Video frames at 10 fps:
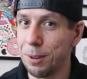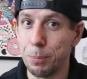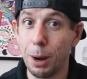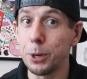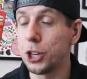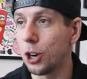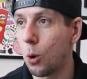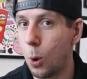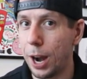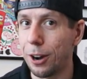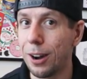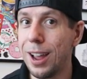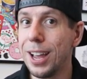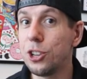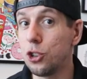it probably should acquire
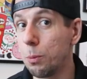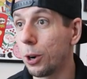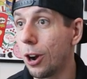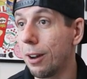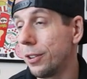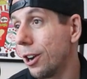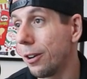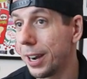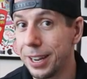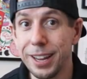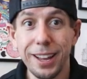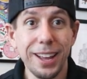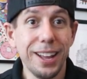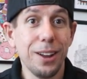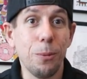Super Coffee already.
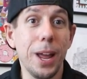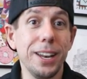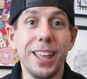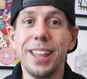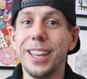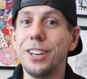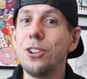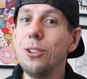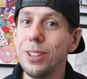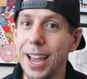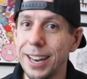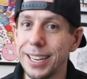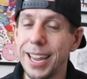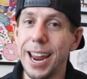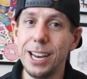When they do
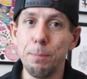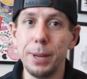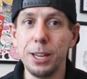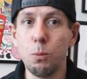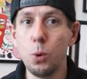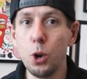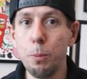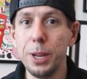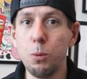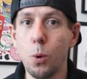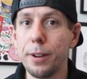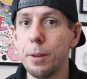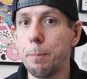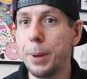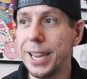that, KDP will be one of
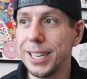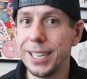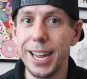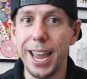the biggest